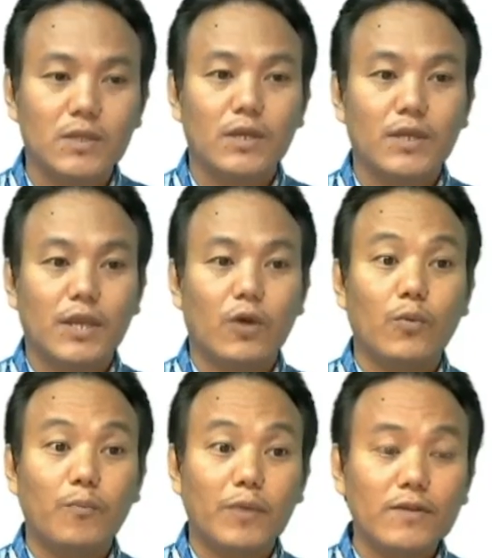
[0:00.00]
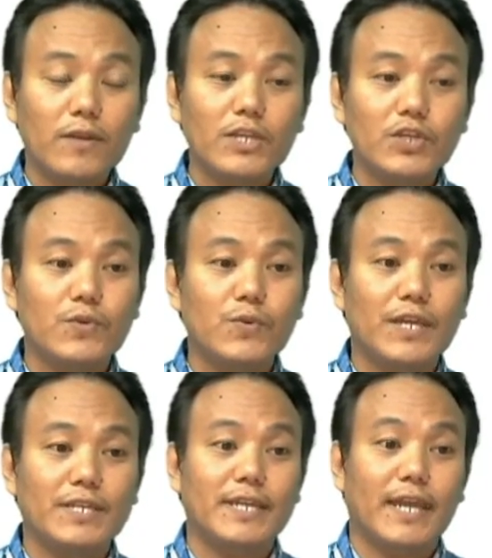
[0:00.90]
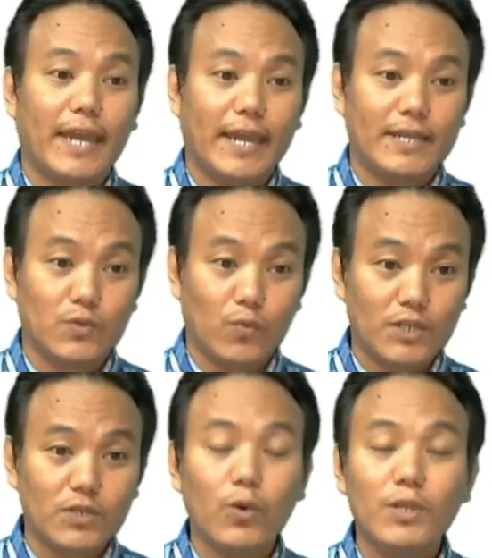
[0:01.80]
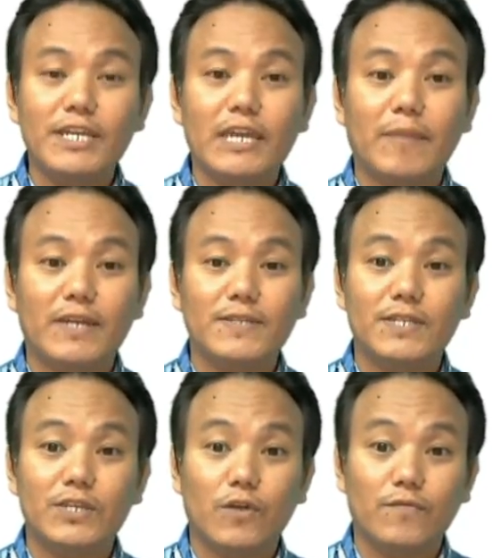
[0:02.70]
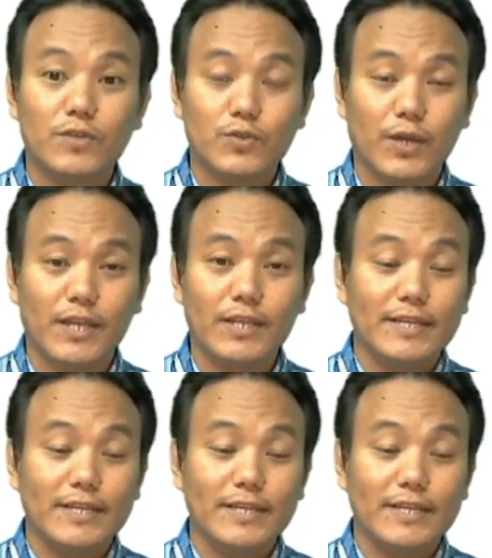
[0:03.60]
Now, percolation rate and water holding capacity of the soil